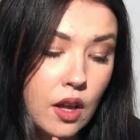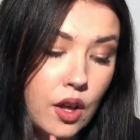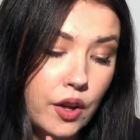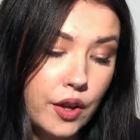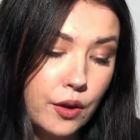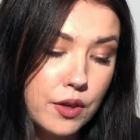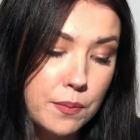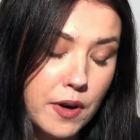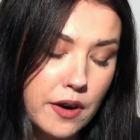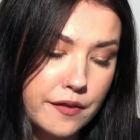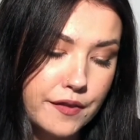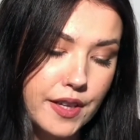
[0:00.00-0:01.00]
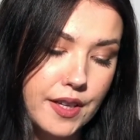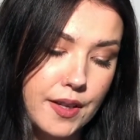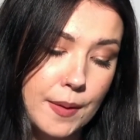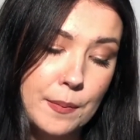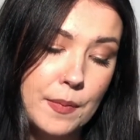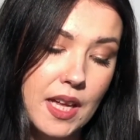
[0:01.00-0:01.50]
Eau de
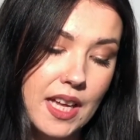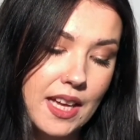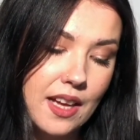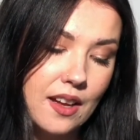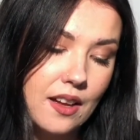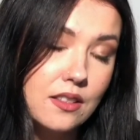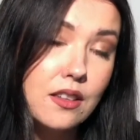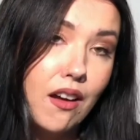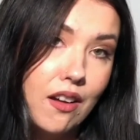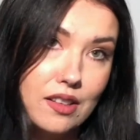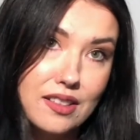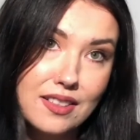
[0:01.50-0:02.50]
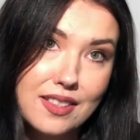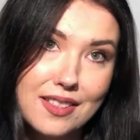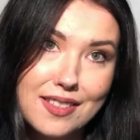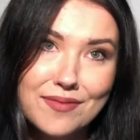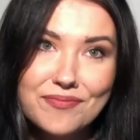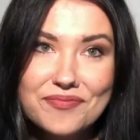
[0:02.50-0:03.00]
Parfum
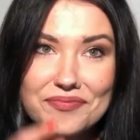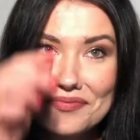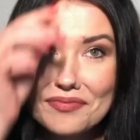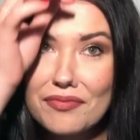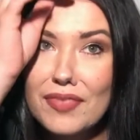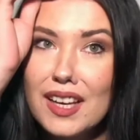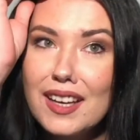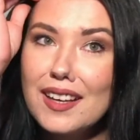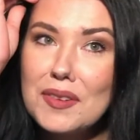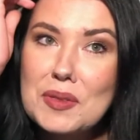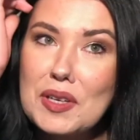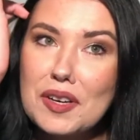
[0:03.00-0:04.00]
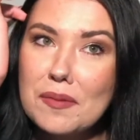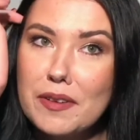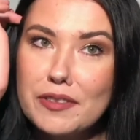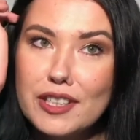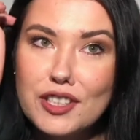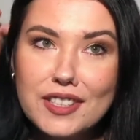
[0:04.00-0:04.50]
Intense. I'm sorry, my
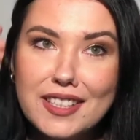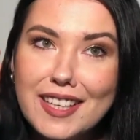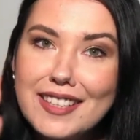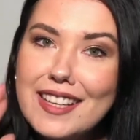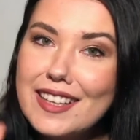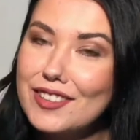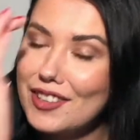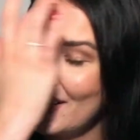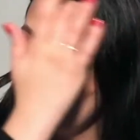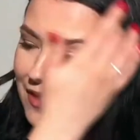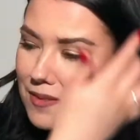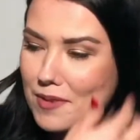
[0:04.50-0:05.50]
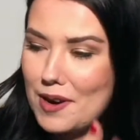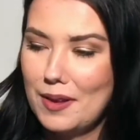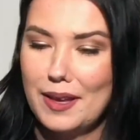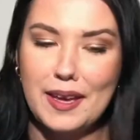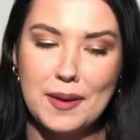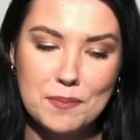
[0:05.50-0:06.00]
French is not that great, so I'm
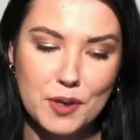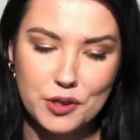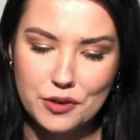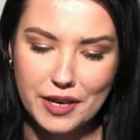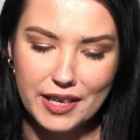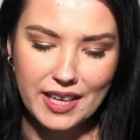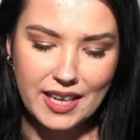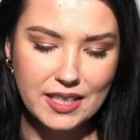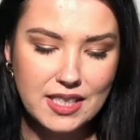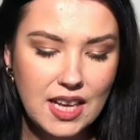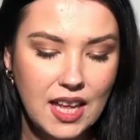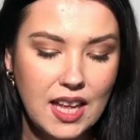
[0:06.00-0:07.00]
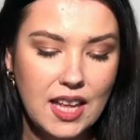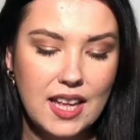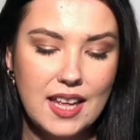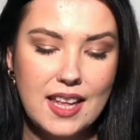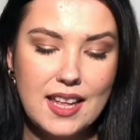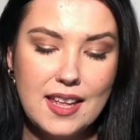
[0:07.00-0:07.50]
probably butchering it.
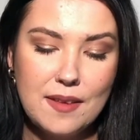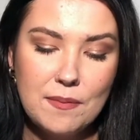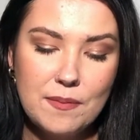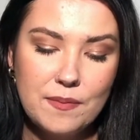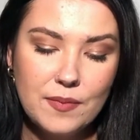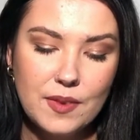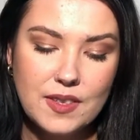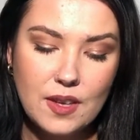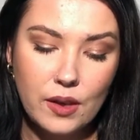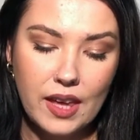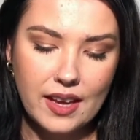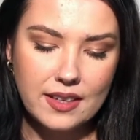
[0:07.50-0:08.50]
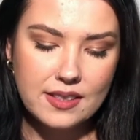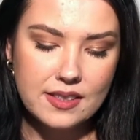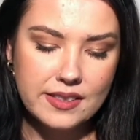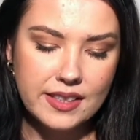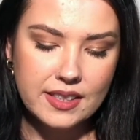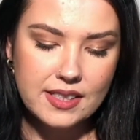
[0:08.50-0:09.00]
So yeah, this is
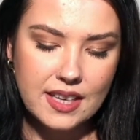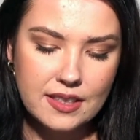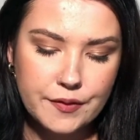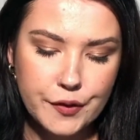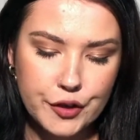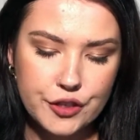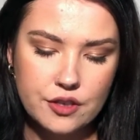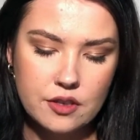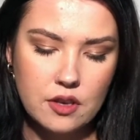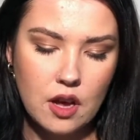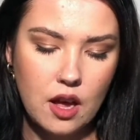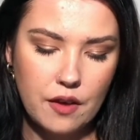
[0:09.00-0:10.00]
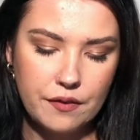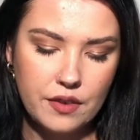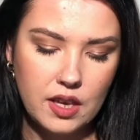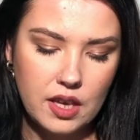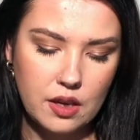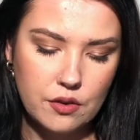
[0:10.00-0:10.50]
the intense version of
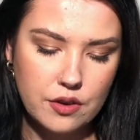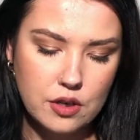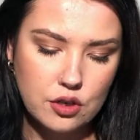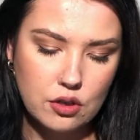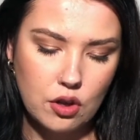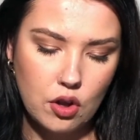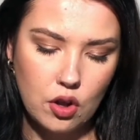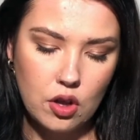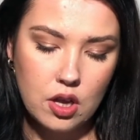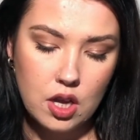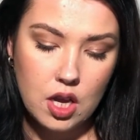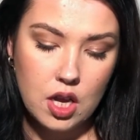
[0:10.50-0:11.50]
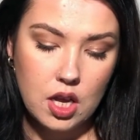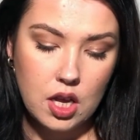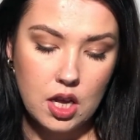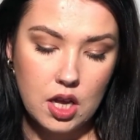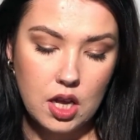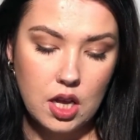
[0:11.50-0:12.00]
the original
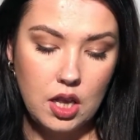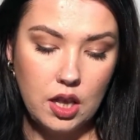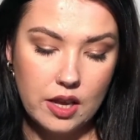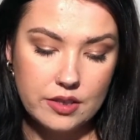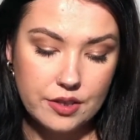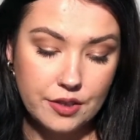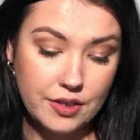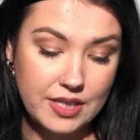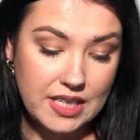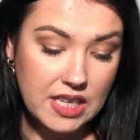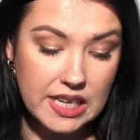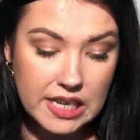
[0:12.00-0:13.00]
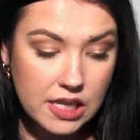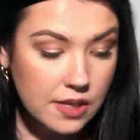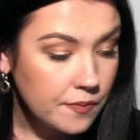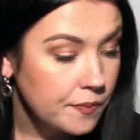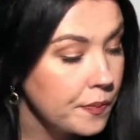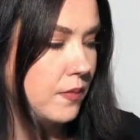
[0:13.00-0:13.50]
Interdit.
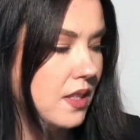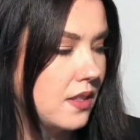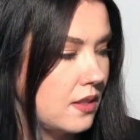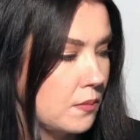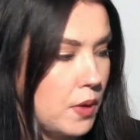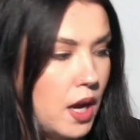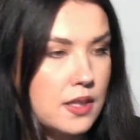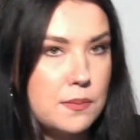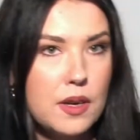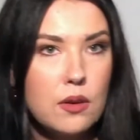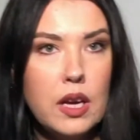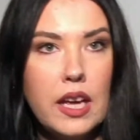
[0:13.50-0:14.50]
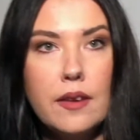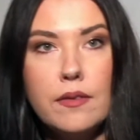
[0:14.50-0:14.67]
This is the box, by the way.